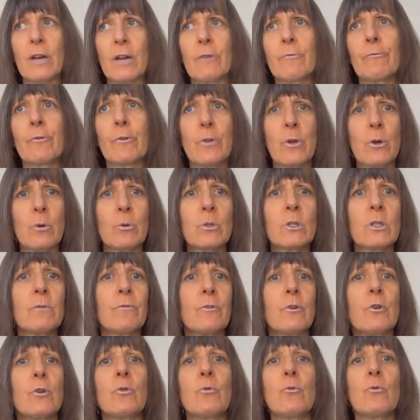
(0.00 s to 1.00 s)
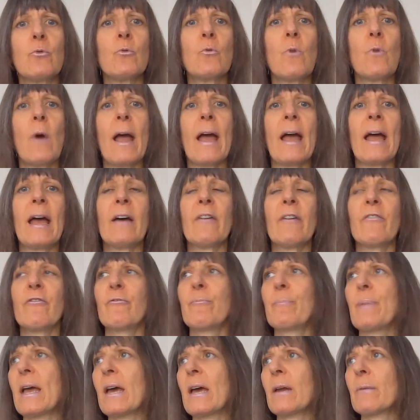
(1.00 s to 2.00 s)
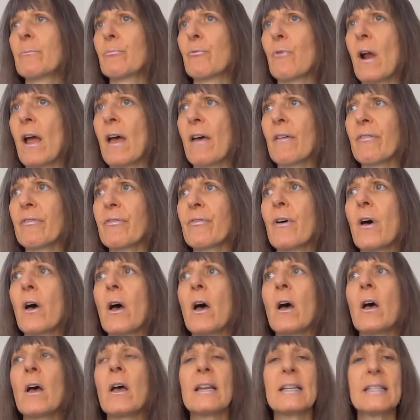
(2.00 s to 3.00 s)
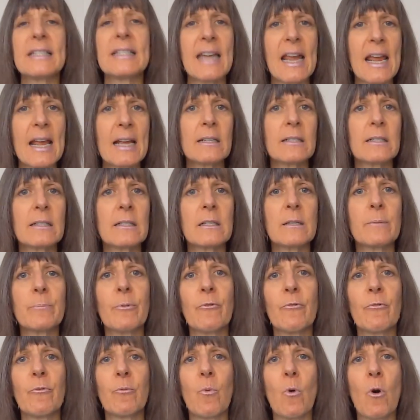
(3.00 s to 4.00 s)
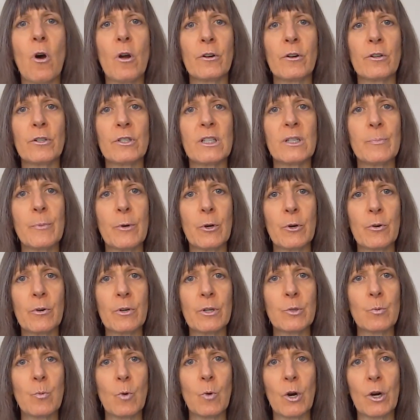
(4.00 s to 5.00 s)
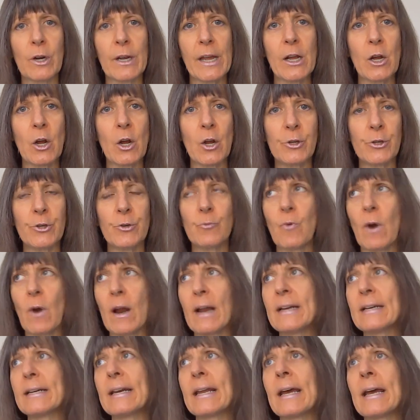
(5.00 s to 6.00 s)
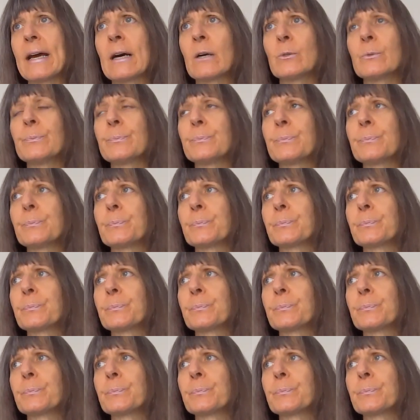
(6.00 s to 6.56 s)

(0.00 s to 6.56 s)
And for those of you who have bad breath, take a sip of water. Spirit is working on you right now.